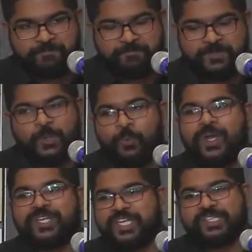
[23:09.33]
So
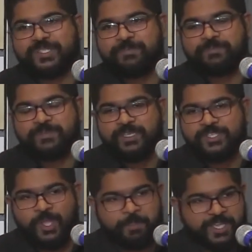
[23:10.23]
what is
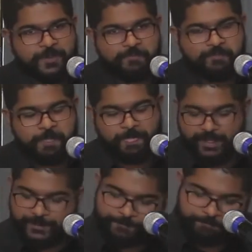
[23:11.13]
stopping
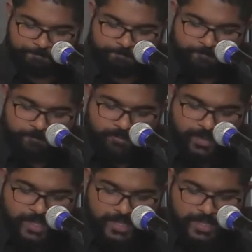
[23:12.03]

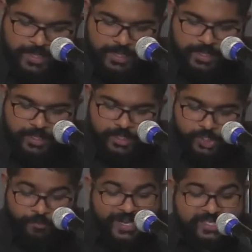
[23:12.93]
you? So
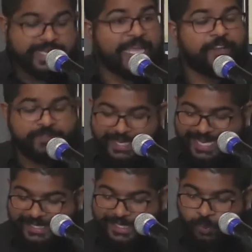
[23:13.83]
friends, in light of the
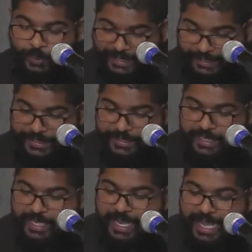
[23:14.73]
lessons we learned,
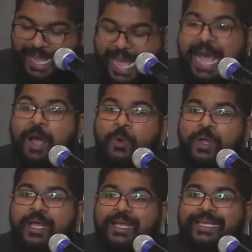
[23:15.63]
how
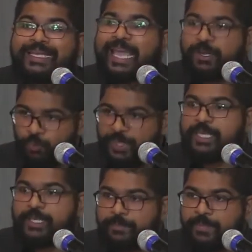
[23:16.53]
can
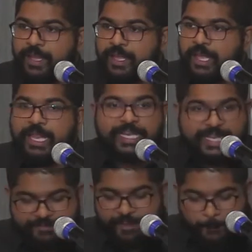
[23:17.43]
we
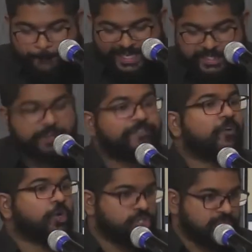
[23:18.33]
live better
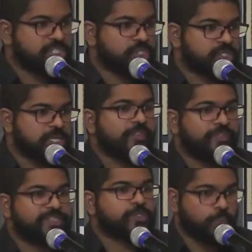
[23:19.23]
for Jesus
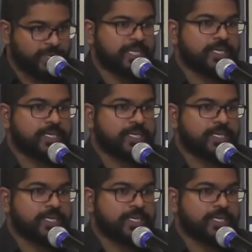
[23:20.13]
this week?